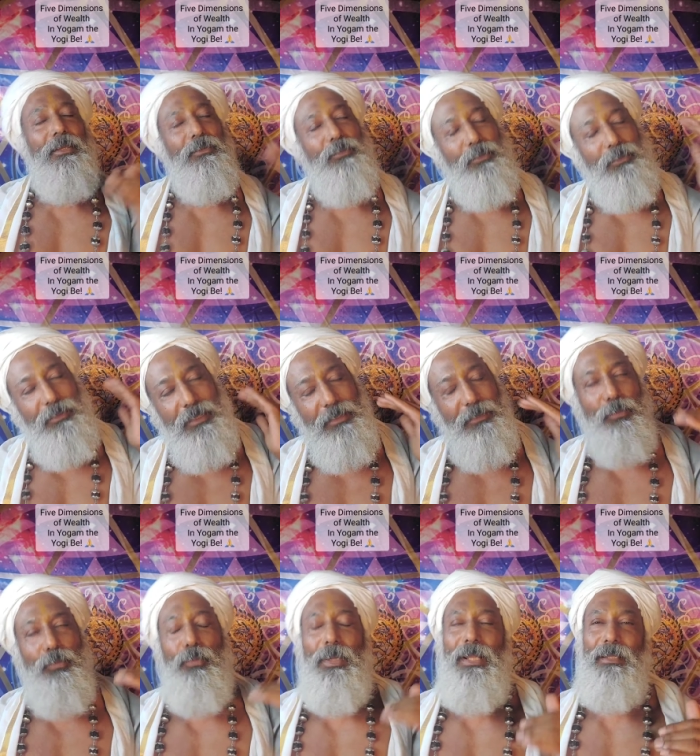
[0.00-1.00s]
So
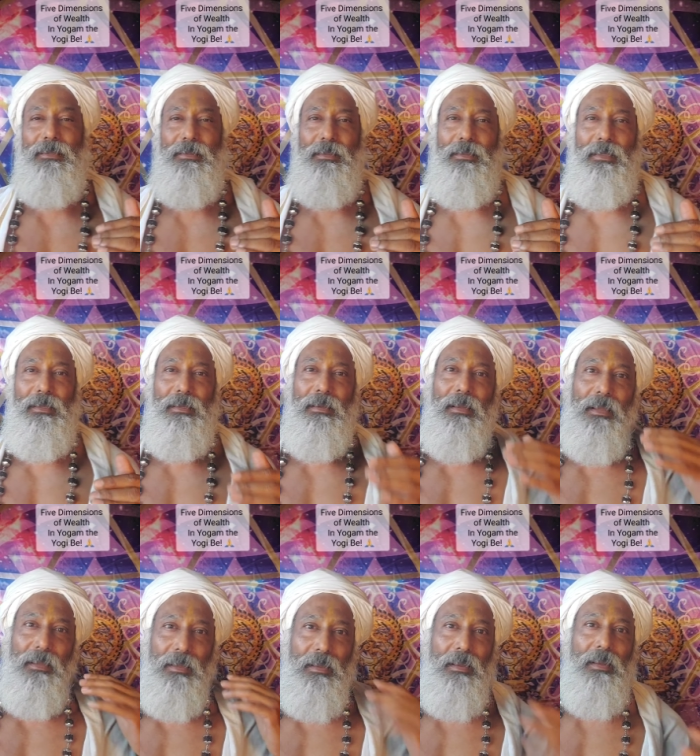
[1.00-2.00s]
this wealth
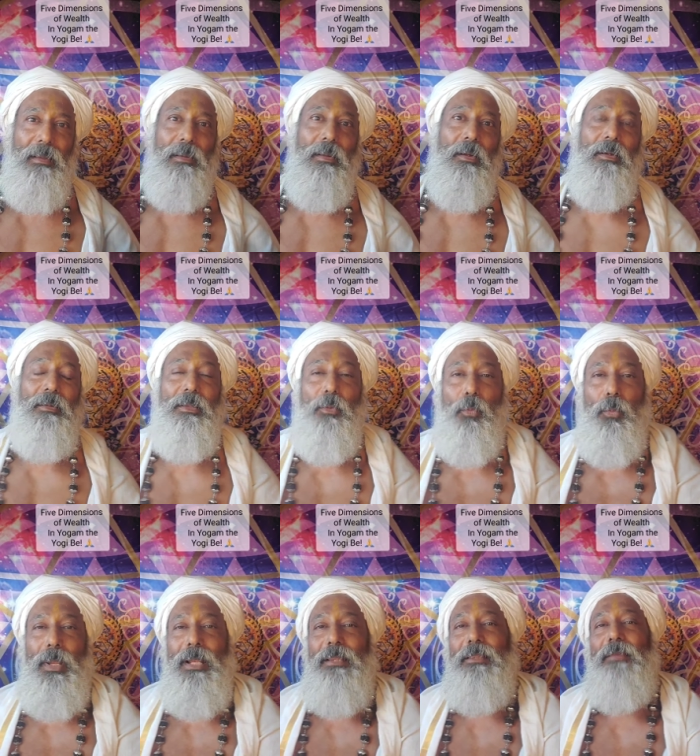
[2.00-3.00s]
or the
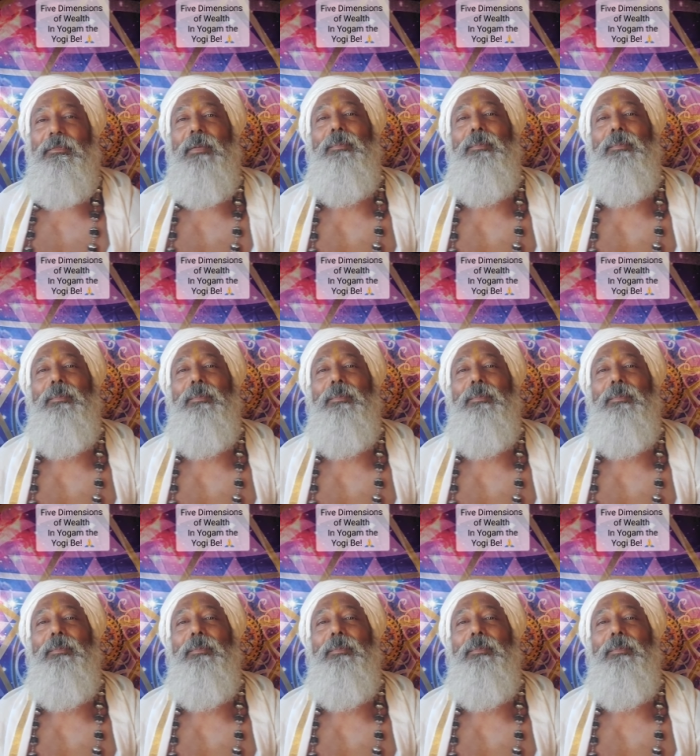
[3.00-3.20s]
wealth of